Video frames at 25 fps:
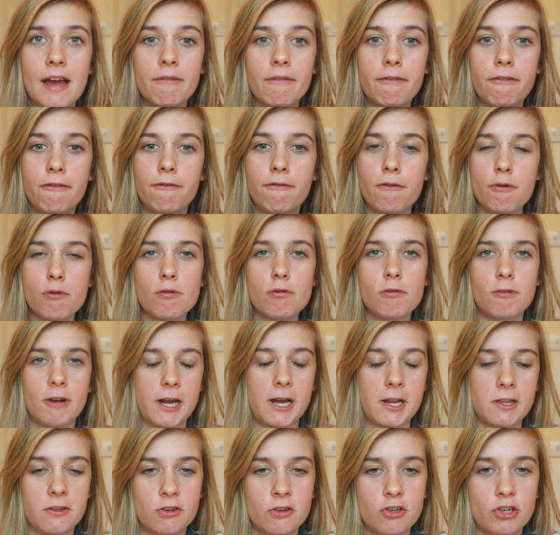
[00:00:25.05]
and full
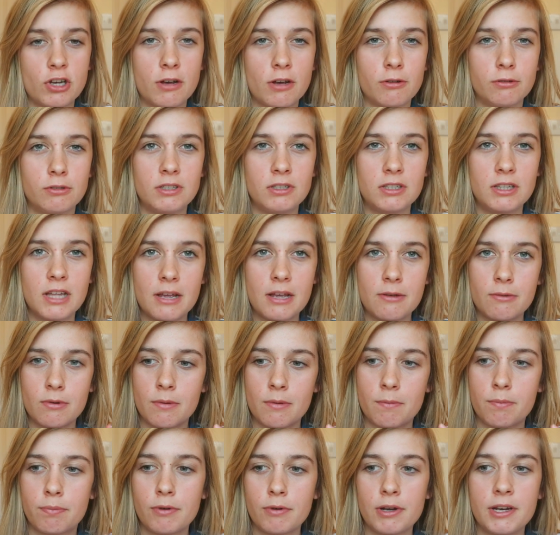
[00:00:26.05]
credit to Chelsea, they
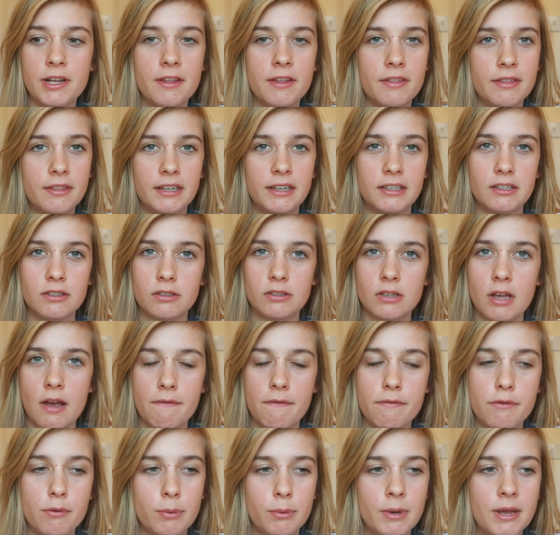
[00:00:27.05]
were brilliant, they
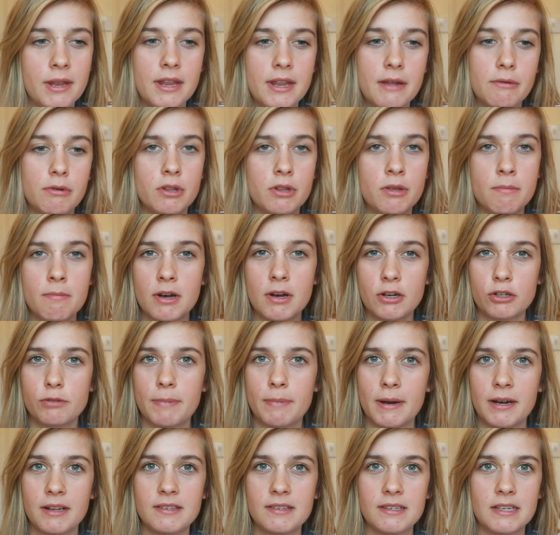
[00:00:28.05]
deserved the win, they were the much
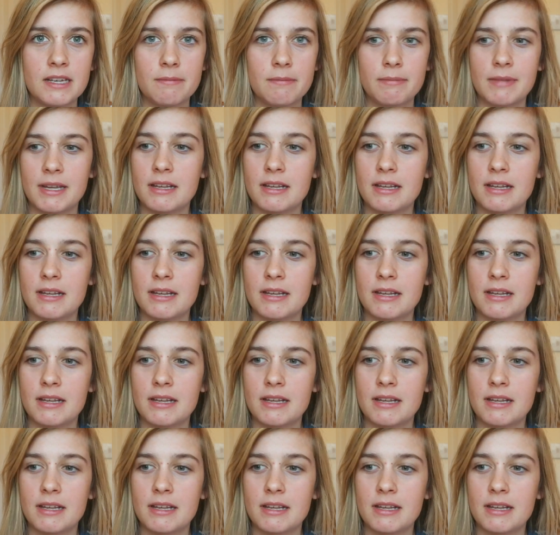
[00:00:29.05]
better team.